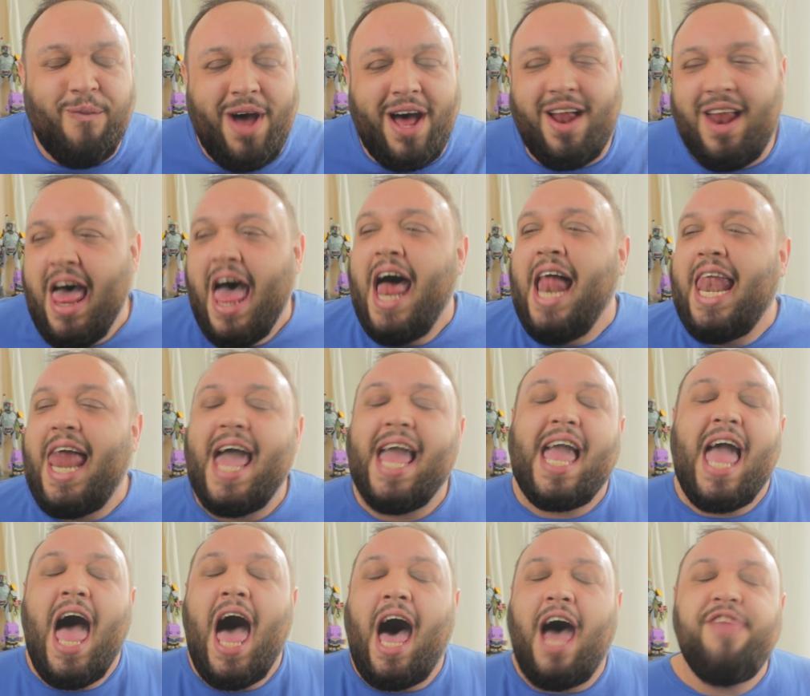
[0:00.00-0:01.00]
Well,
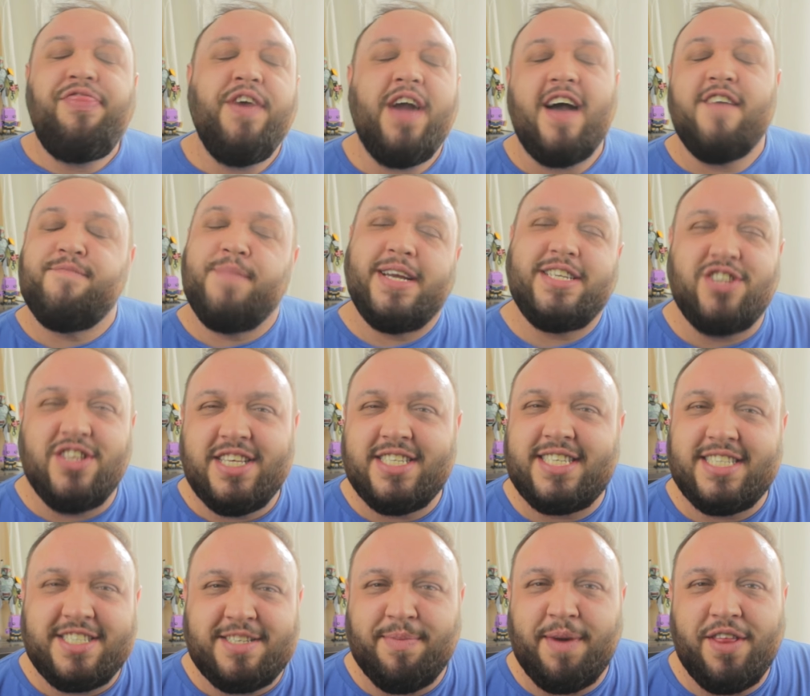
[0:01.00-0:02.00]
like, I think I've mentioned
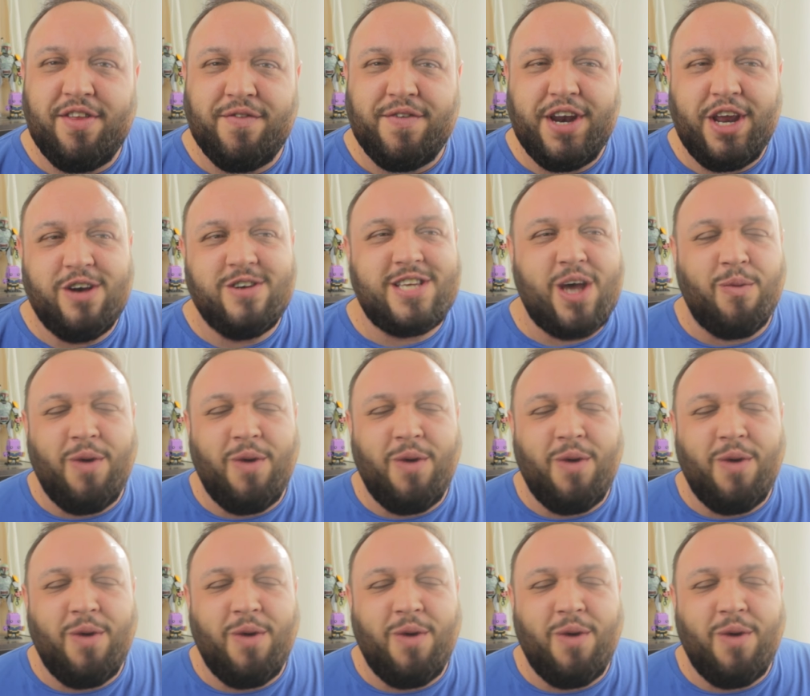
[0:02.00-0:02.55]
this in some other videos.